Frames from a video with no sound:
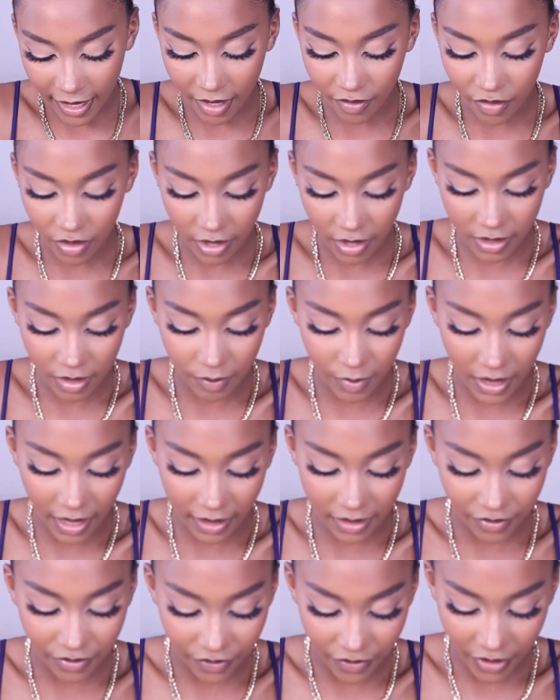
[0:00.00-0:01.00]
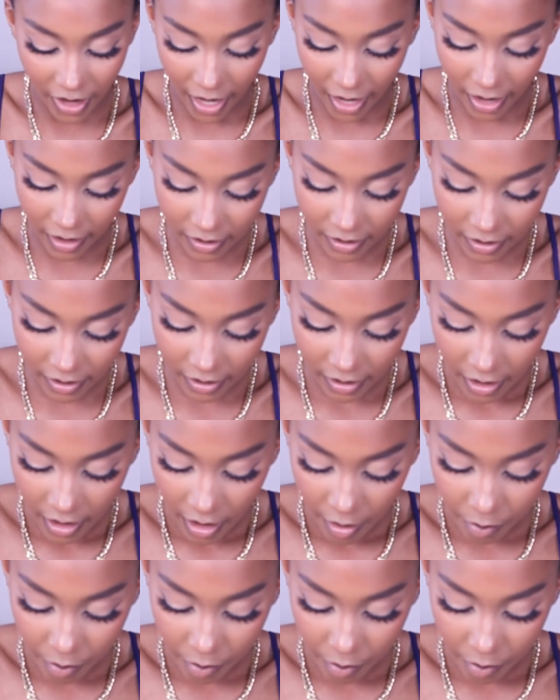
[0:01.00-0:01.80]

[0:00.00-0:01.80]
like everything to be nice and flat.